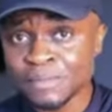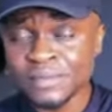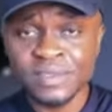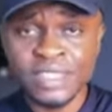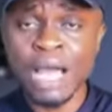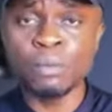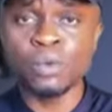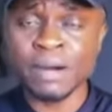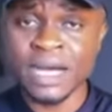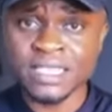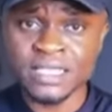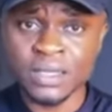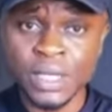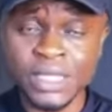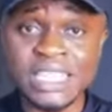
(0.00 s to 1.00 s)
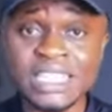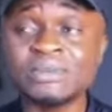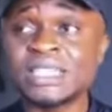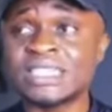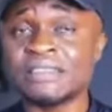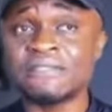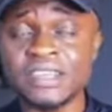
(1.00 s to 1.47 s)
Time will pass away. The
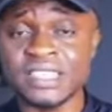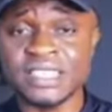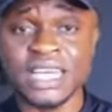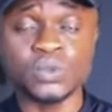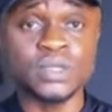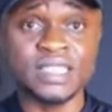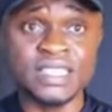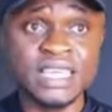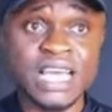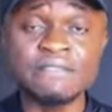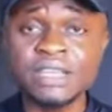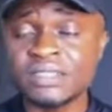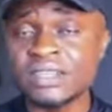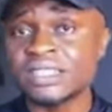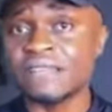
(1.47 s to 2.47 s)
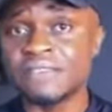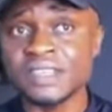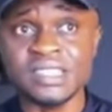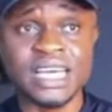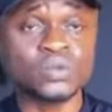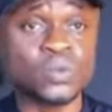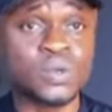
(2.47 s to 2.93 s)
created things that we see, every created thing
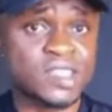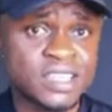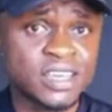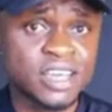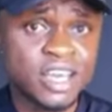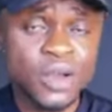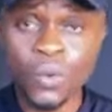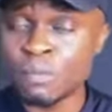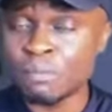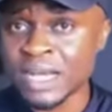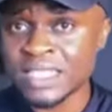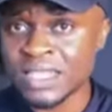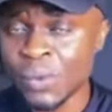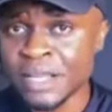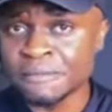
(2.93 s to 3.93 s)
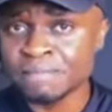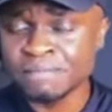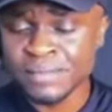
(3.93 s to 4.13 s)
that we see, will pass away.